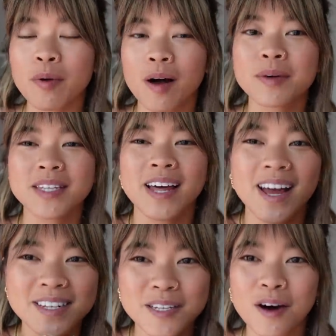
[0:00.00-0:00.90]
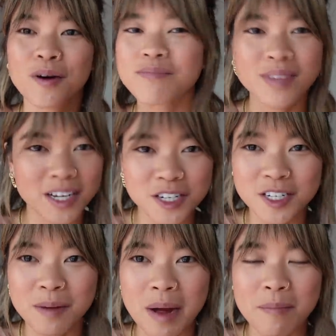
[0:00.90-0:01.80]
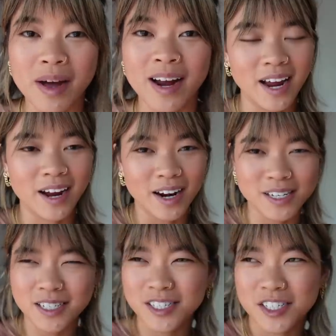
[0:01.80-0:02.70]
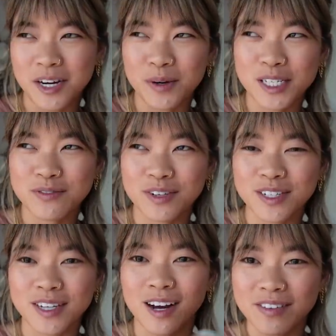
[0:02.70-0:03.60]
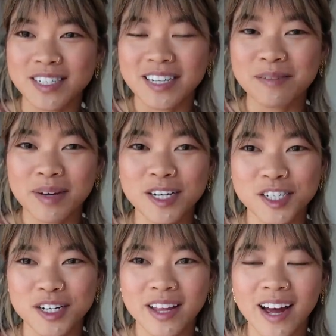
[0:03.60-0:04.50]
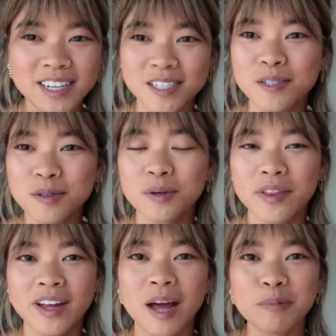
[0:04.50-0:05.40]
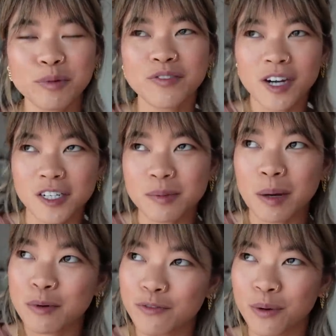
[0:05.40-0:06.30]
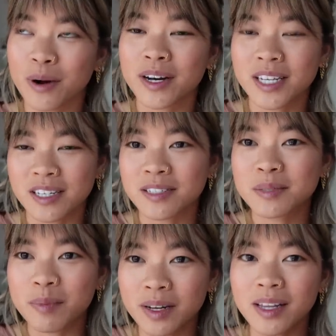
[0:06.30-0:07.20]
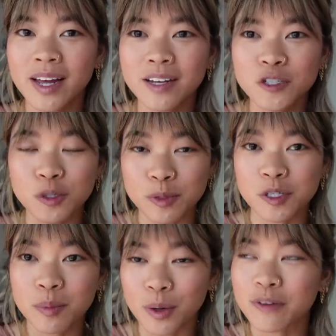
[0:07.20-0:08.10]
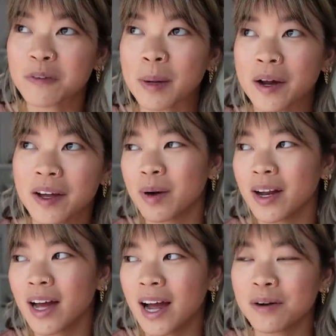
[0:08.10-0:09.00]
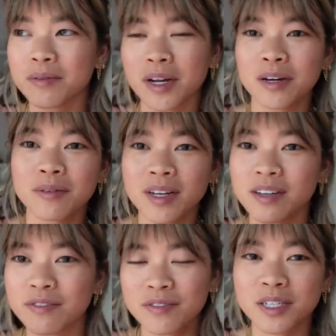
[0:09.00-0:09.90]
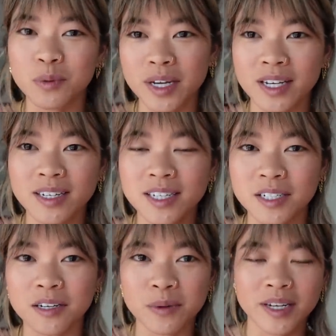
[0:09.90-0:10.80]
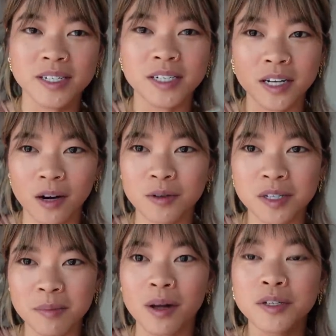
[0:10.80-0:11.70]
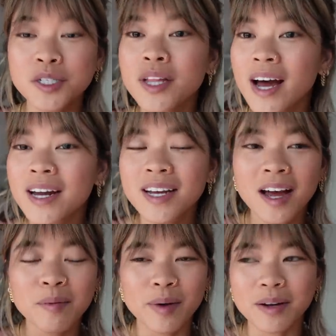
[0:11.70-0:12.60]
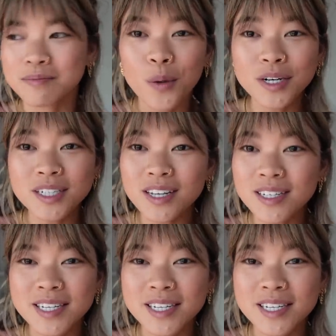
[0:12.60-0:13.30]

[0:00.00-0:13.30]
promise that, so that's just on my mind. I gotta talk to JWaz first, obviously, and make sure that he's cool with it. I mean, we've talked about before, and he's been like super supportive about it, but I don't know if this weekend is a good weekend to go to the mall and do that, but we're just gonna